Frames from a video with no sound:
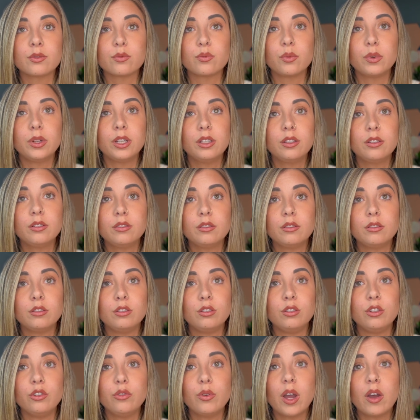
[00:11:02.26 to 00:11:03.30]
when
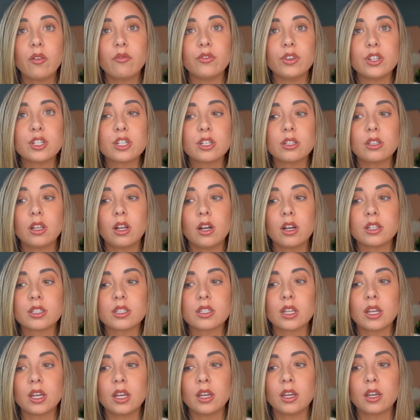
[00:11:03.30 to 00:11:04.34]
you have vision loss,
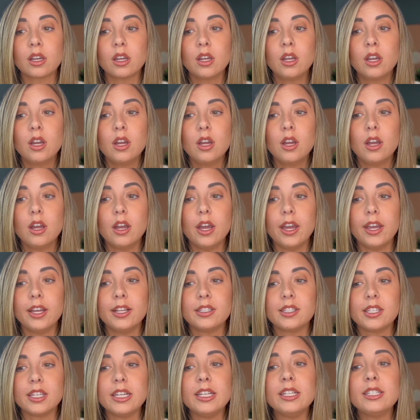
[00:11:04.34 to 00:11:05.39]
like
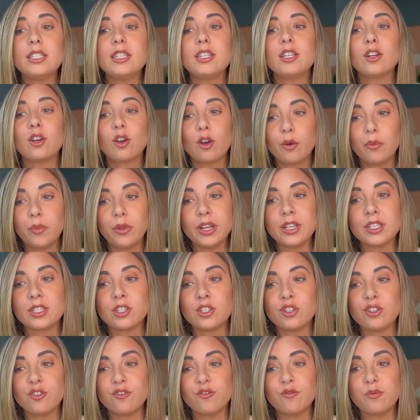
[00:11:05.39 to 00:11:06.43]
it's easy to go
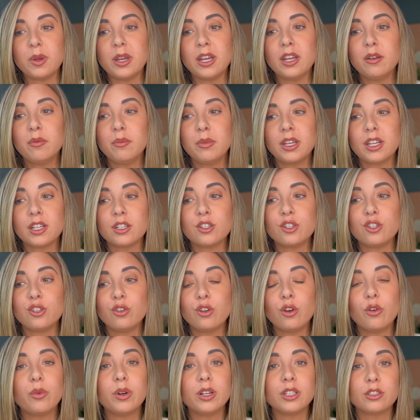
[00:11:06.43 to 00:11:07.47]
places you've been because you
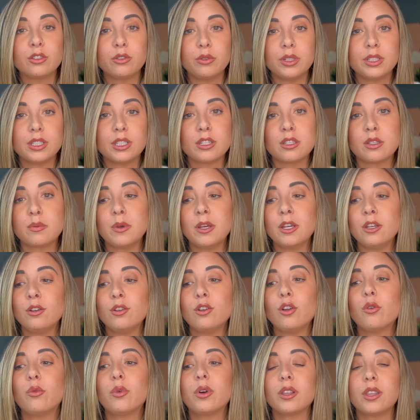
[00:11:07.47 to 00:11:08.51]
know what to anticipate. You
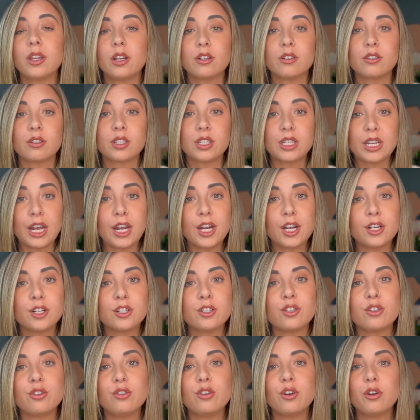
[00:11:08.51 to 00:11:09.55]
know where there's
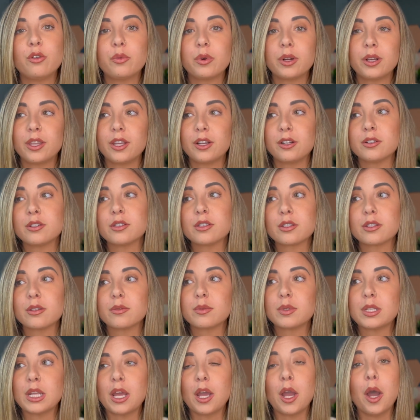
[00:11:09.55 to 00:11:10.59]
stairs, you know where there's,
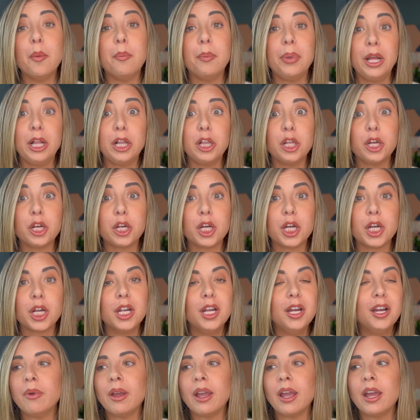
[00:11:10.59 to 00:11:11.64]
say, a pillar.
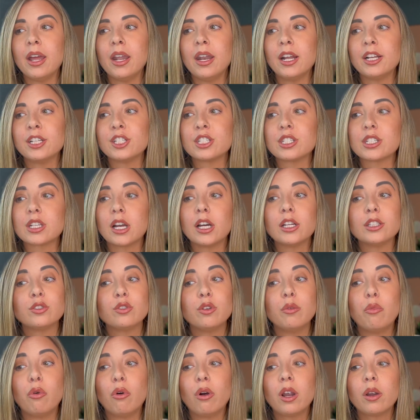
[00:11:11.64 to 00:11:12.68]
And I just got
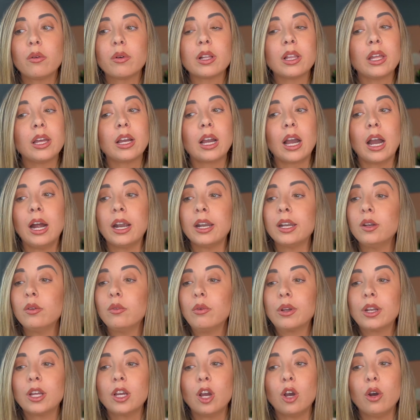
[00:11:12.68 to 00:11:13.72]
to a point where like I didn't
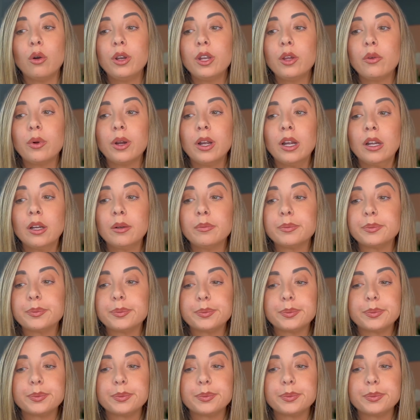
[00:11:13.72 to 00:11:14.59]
want to go anywhere